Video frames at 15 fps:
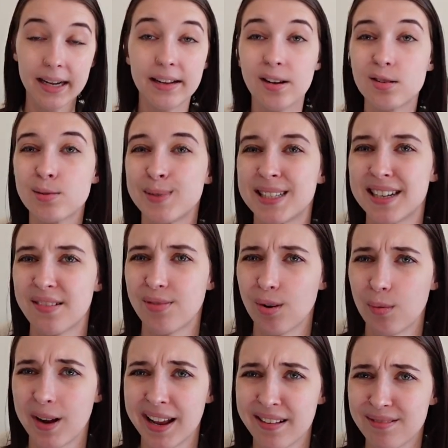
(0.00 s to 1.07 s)
It goes whichever
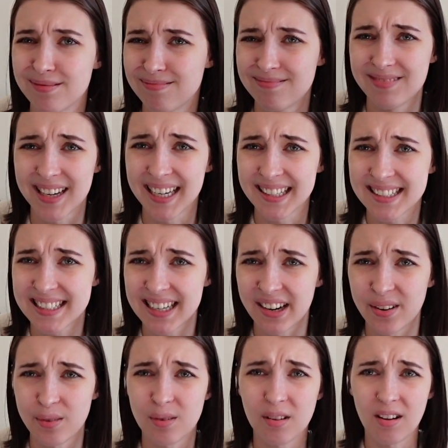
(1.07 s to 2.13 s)
way it needs to
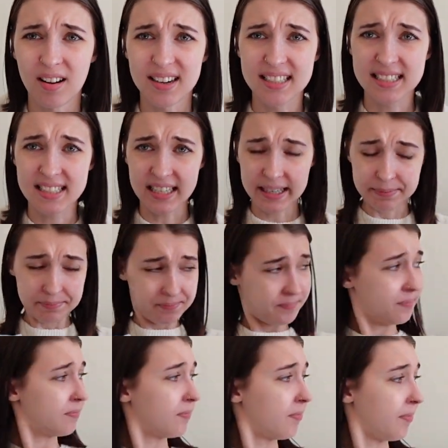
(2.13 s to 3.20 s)
go, honestly.
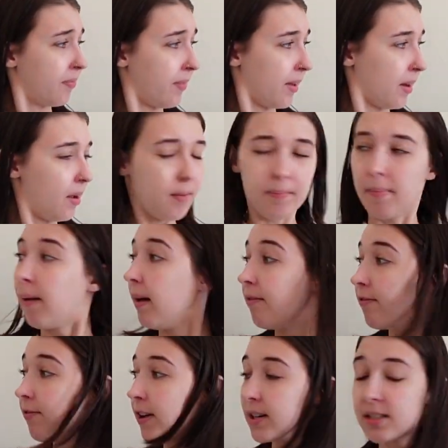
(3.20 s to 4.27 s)
But
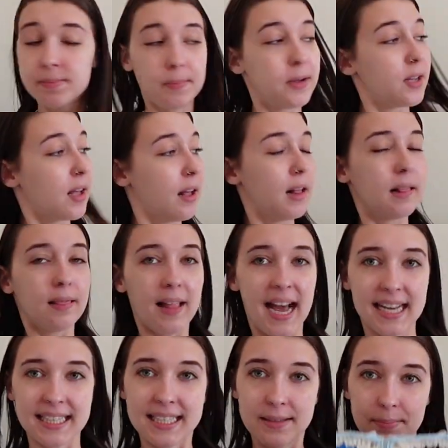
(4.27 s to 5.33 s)
first book,
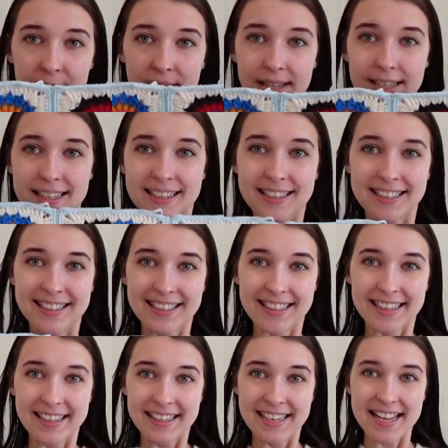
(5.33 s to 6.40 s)
last book.
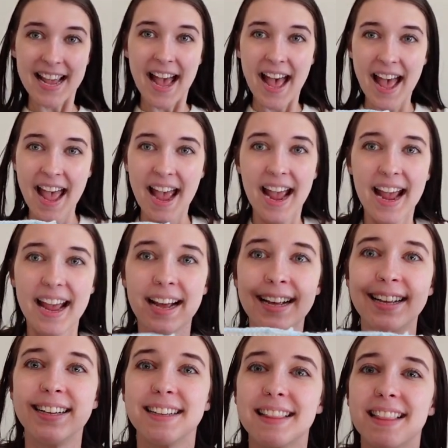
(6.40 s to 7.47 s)

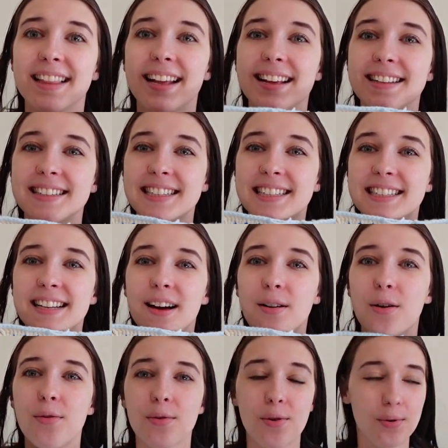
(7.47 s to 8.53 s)
Yay! It's
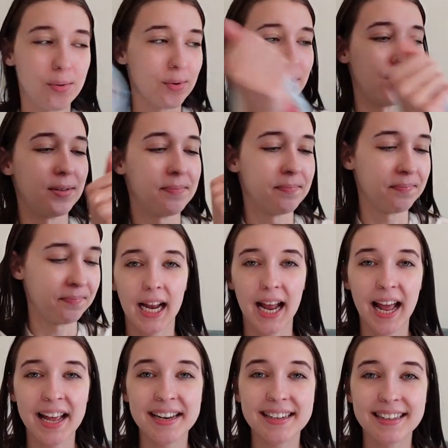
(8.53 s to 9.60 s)
so cool.
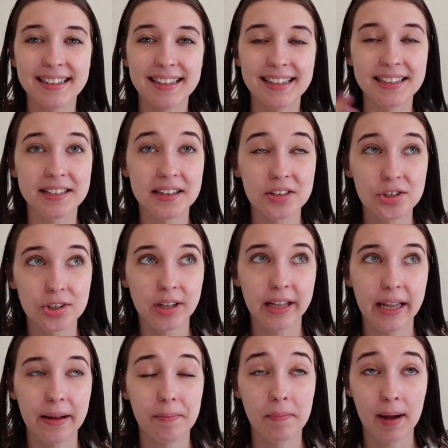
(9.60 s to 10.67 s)
And
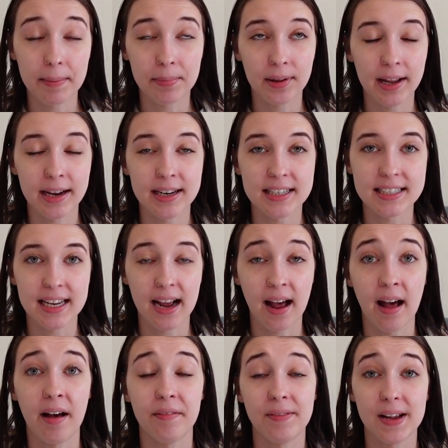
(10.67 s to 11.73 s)
essentially my plan is to
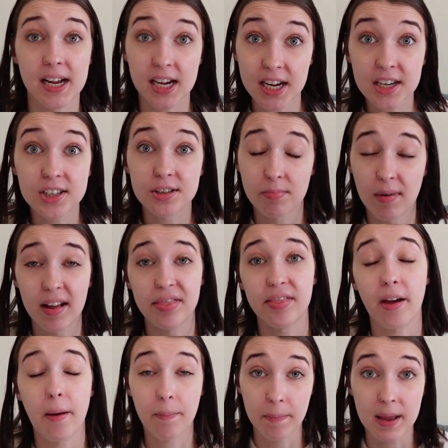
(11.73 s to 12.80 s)
have each month
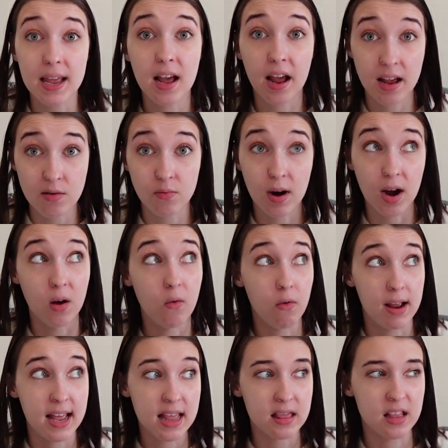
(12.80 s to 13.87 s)
be a row
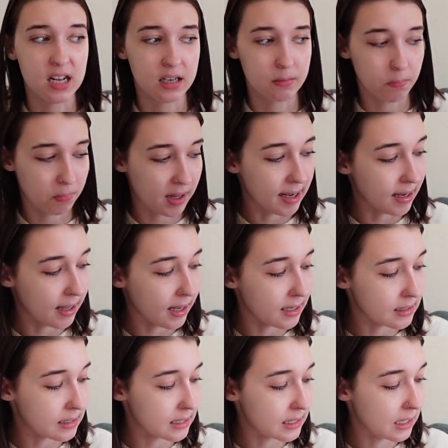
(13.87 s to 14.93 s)
in this
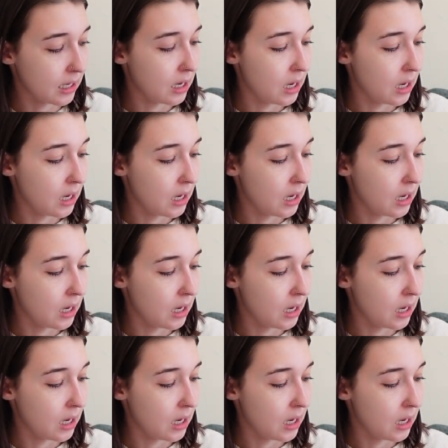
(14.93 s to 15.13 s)
blanket.